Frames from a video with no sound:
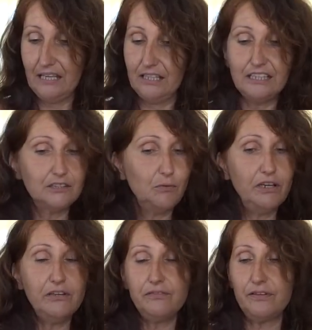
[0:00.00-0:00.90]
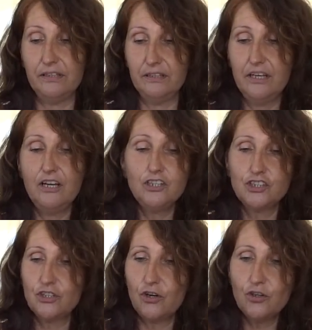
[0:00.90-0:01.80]
That's wonderful.
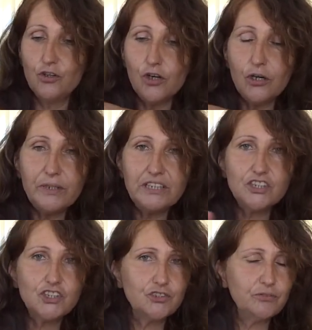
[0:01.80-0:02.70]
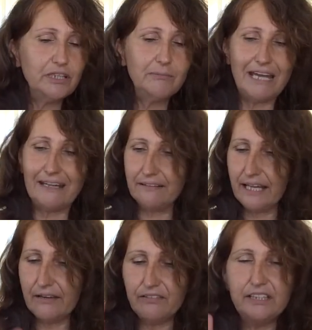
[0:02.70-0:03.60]
So go with the stream and
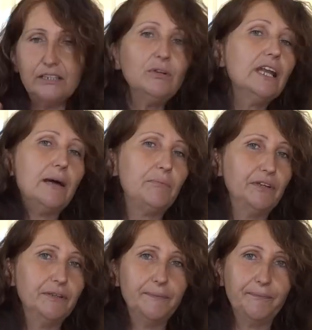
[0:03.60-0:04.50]
everything will happen.